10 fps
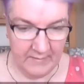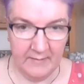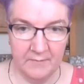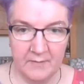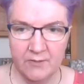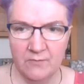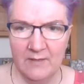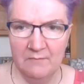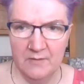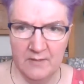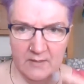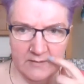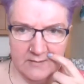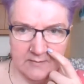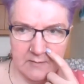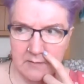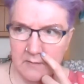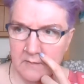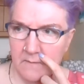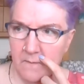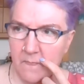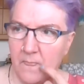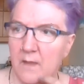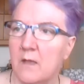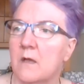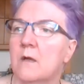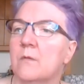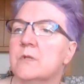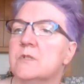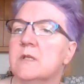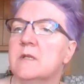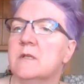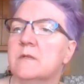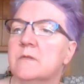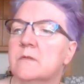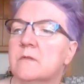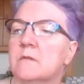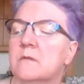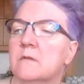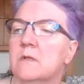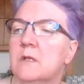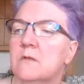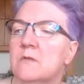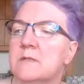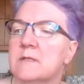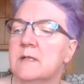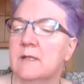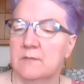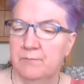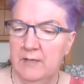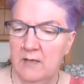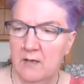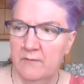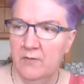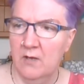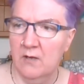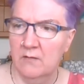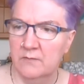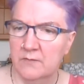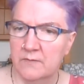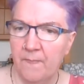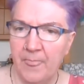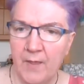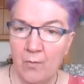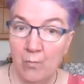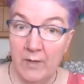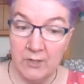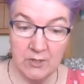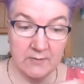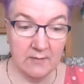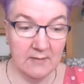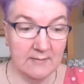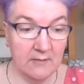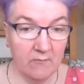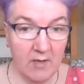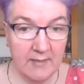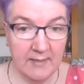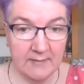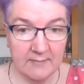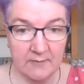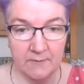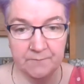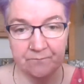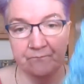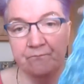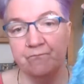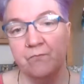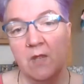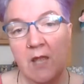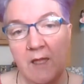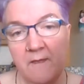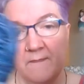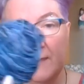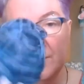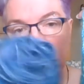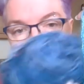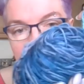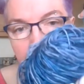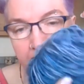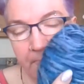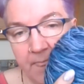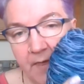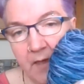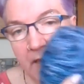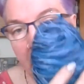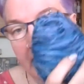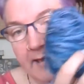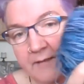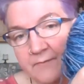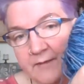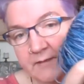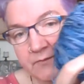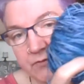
I'm going to do that with this, which is interesting. That's Beehive Yarns, which is going to sit right next to this one, and these